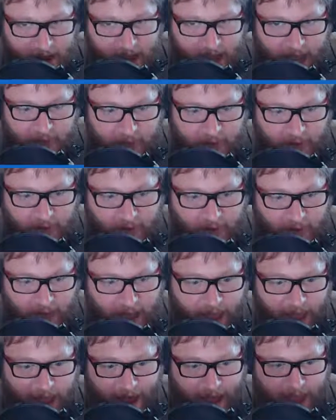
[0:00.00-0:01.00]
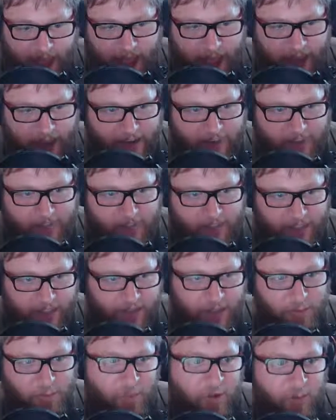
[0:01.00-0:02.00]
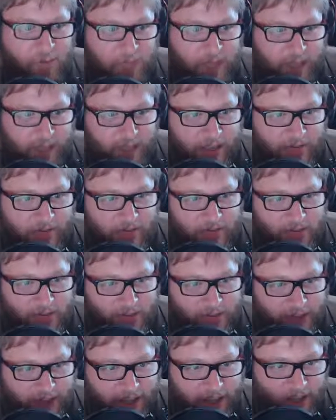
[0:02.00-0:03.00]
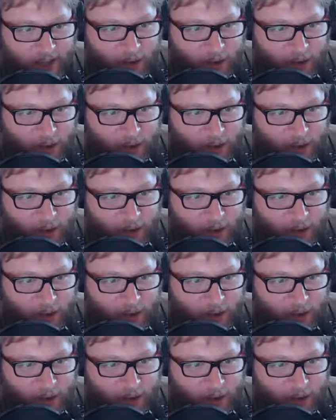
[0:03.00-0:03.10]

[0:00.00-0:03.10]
And before that, I had Liam with me for like a